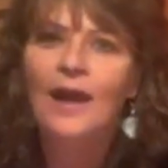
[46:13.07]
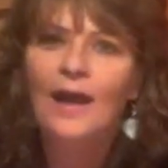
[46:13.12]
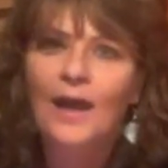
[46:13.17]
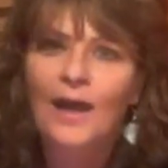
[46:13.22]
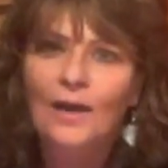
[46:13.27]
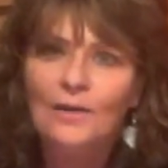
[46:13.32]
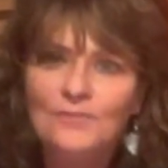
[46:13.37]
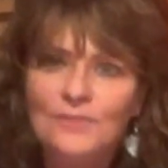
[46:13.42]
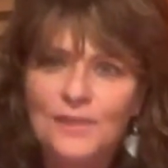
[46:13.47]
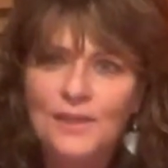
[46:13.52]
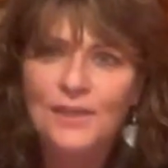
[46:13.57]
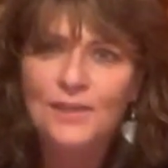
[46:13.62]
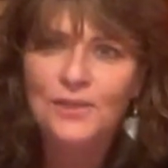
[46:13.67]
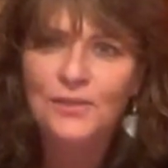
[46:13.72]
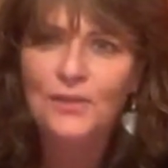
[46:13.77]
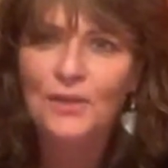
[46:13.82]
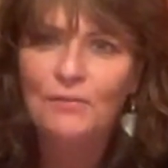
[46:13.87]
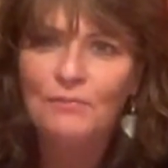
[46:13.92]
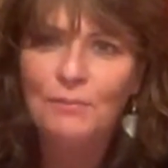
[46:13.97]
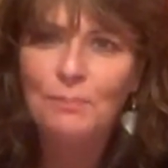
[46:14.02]
I'll take
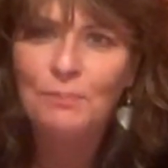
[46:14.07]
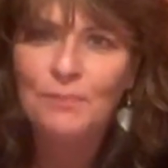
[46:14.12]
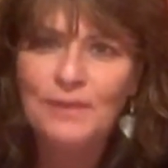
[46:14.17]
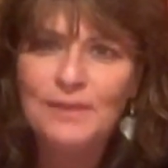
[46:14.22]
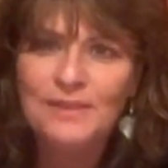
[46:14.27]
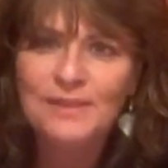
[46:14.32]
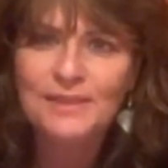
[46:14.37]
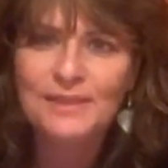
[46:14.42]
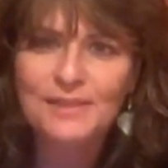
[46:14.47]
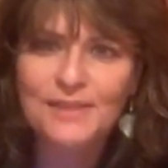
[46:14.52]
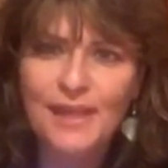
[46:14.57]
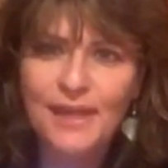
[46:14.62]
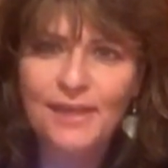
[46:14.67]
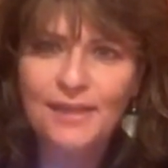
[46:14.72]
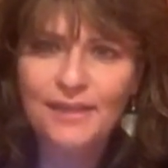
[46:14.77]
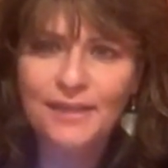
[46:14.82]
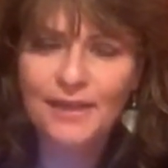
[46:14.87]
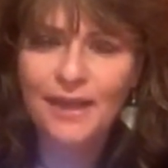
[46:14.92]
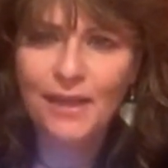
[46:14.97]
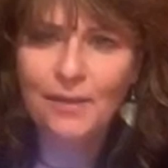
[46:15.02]
you every place that's
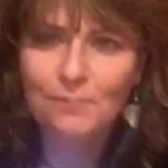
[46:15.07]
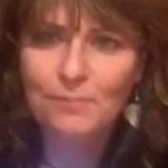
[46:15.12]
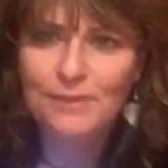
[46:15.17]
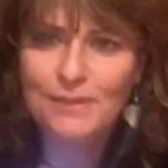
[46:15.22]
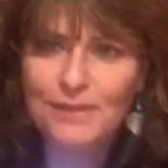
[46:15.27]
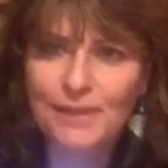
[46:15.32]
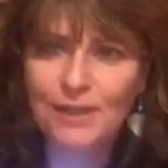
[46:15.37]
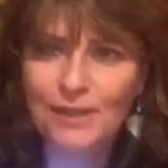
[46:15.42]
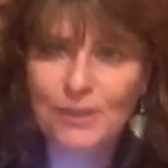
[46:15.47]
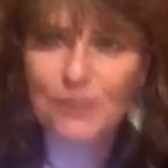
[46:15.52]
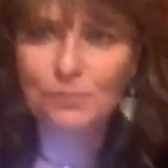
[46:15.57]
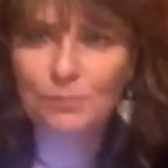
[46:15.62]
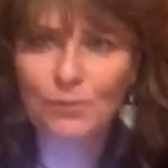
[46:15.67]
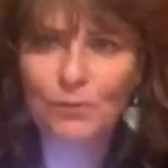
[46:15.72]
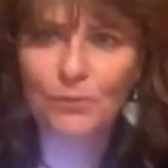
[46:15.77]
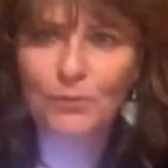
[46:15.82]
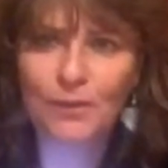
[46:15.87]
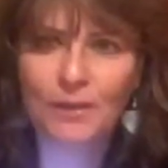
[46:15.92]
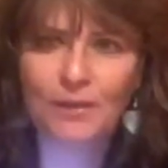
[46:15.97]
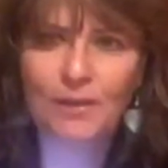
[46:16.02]
handicap
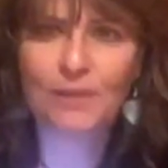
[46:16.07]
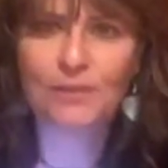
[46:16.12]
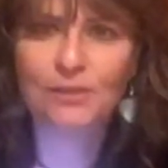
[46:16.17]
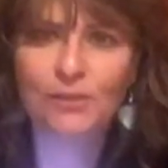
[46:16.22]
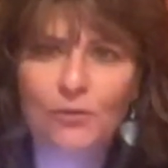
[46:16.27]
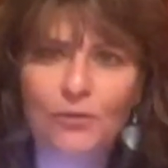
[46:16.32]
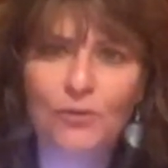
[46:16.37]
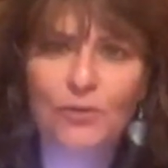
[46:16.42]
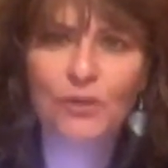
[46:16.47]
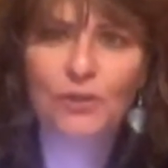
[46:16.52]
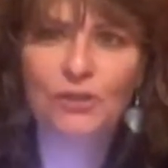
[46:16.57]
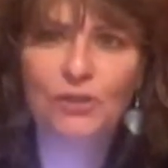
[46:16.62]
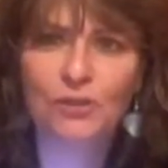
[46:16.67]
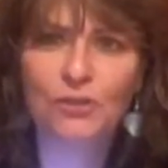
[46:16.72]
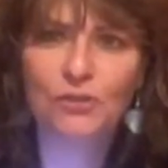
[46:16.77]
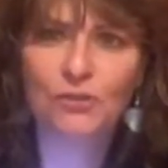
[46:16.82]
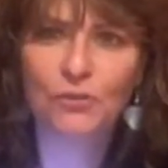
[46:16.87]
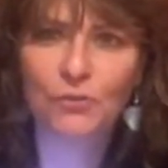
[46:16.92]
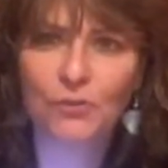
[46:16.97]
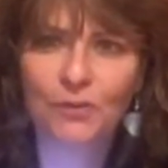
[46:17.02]
accessible so you can
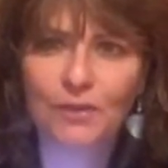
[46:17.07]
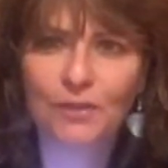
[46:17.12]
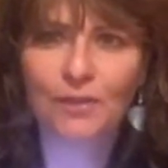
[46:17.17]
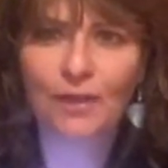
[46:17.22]
enjoy